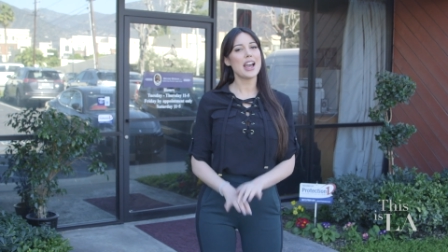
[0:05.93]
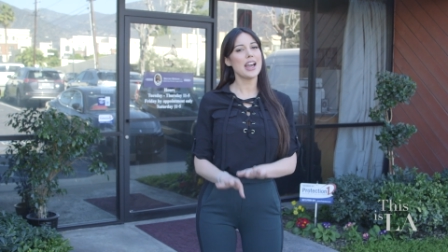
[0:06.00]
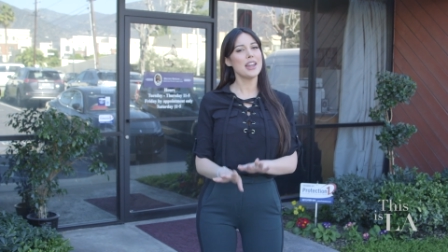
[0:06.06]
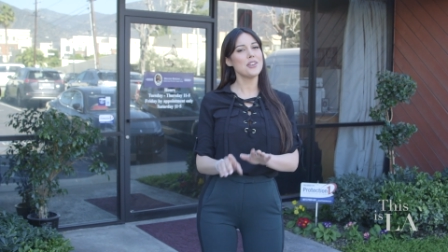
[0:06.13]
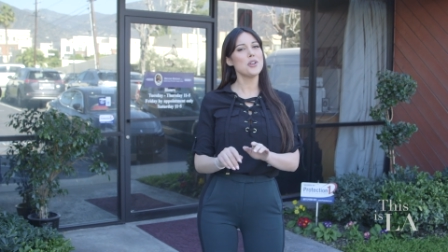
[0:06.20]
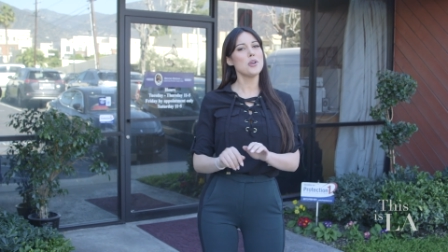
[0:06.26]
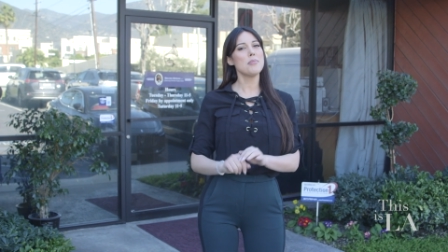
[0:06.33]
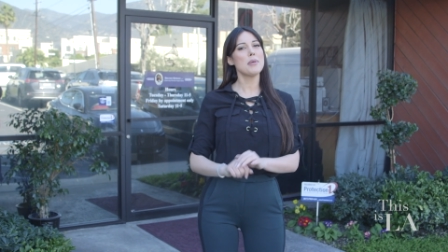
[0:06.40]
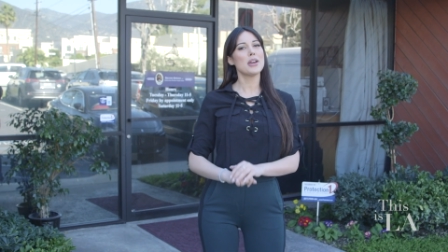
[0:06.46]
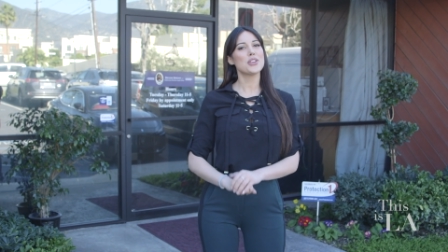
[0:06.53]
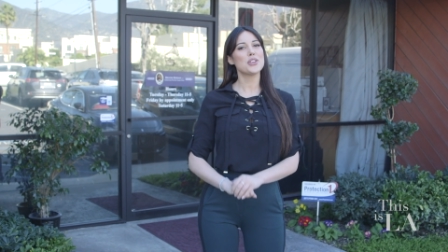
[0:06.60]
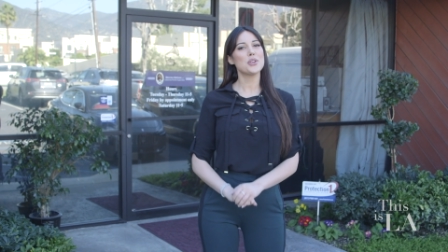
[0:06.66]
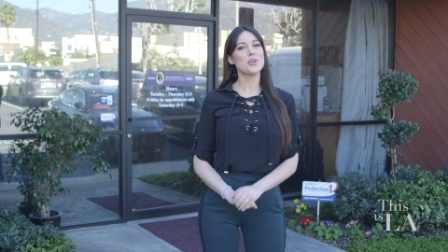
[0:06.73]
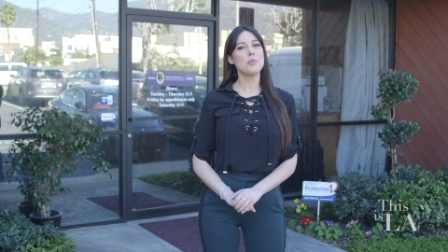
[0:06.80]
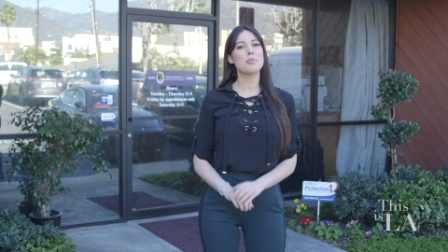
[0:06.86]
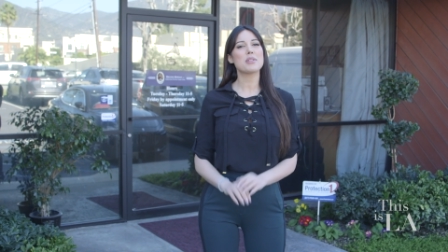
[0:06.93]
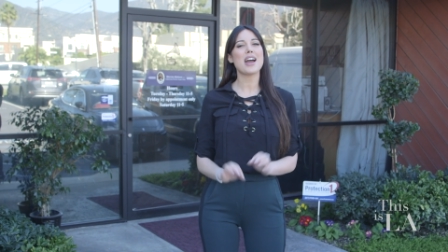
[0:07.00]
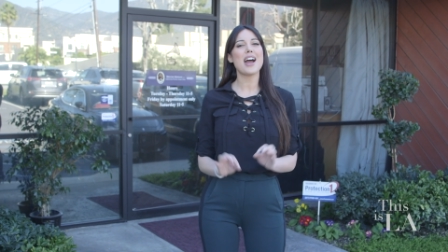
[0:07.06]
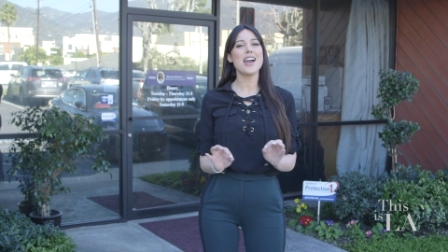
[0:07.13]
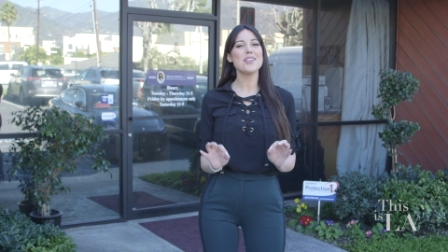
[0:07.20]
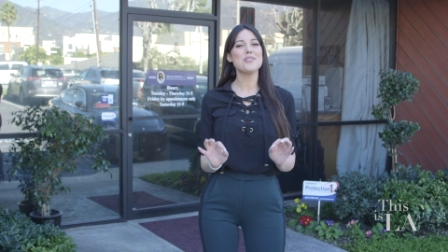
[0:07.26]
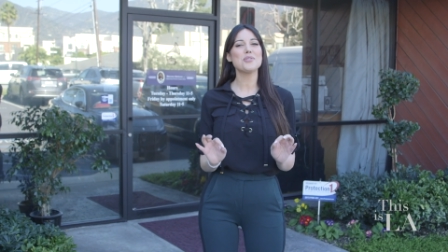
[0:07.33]
I don't know about you,
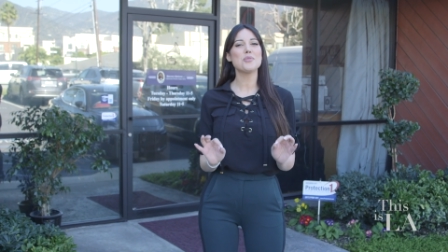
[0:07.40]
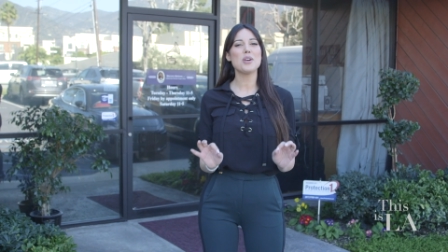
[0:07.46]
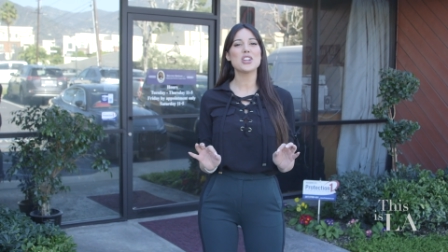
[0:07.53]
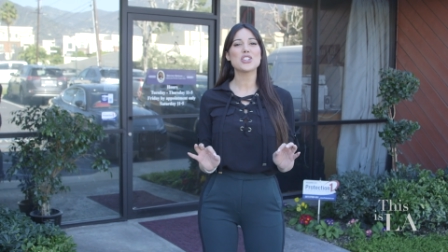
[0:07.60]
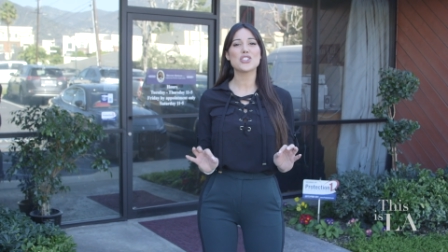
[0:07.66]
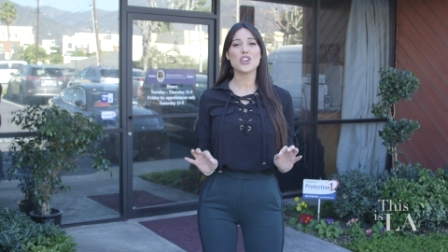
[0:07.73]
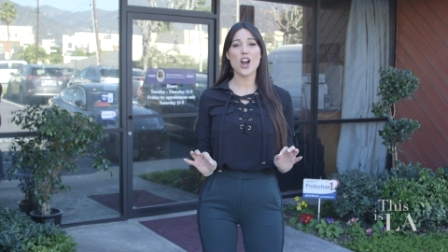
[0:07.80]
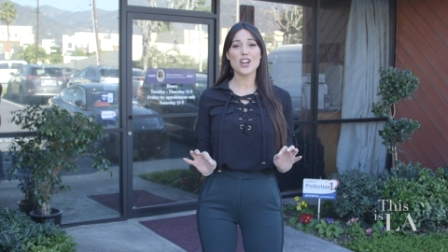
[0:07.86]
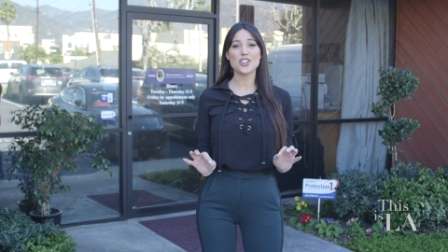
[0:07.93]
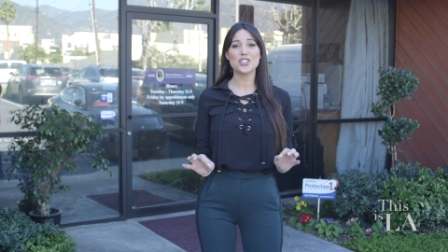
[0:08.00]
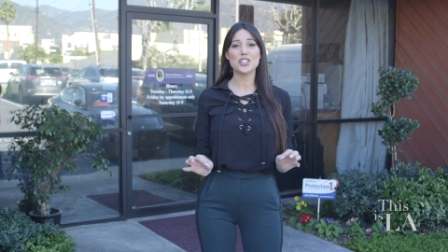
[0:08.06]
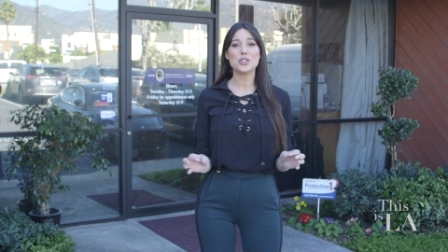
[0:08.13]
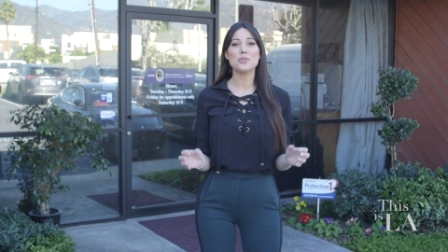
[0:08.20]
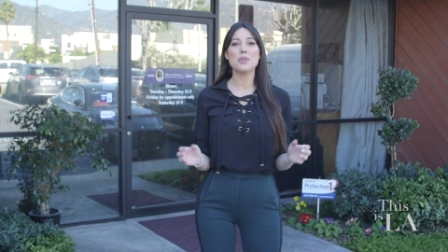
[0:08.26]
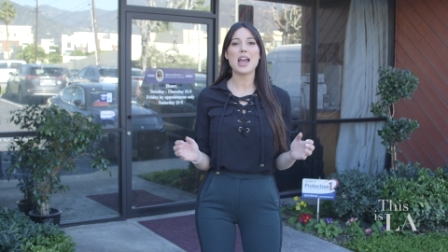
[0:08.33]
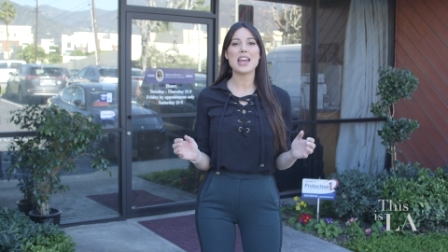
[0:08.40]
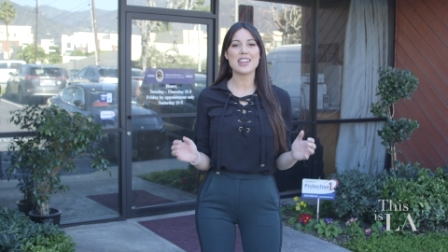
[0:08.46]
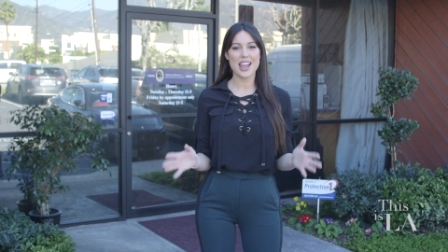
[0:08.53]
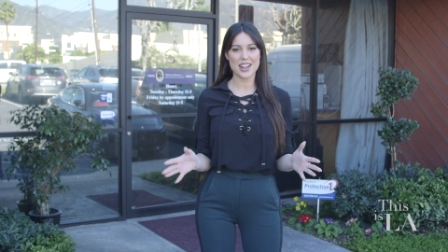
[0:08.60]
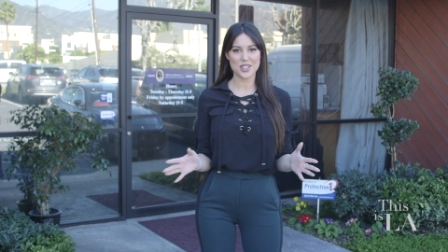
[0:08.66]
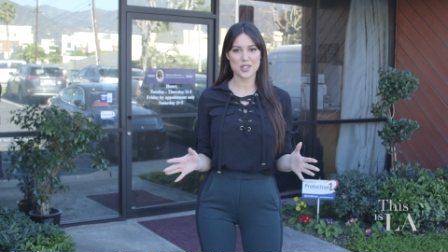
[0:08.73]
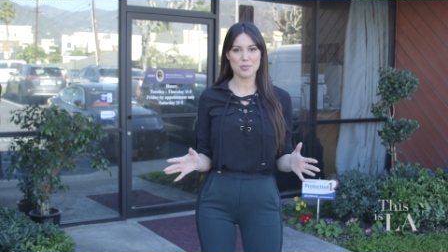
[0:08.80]
but I would wanna talk to
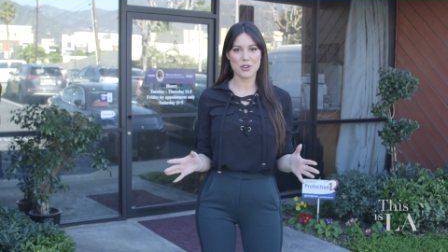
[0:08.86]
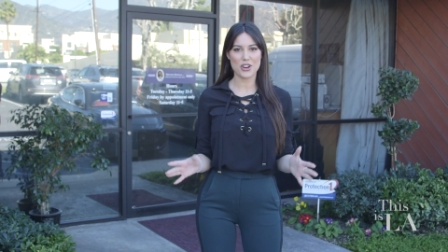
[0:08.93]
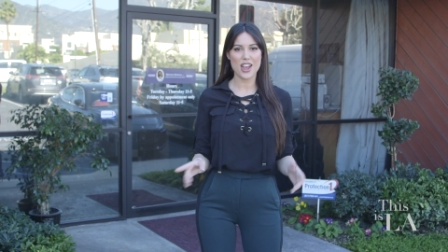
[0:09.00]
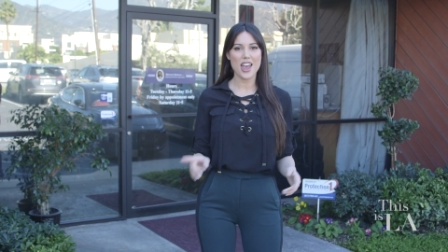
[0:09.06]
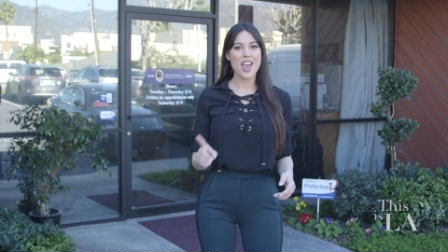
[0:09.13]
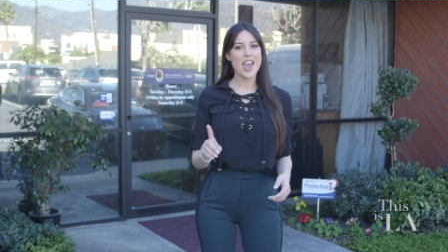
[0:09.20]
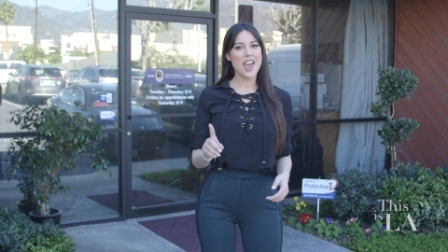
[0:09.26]
an expert.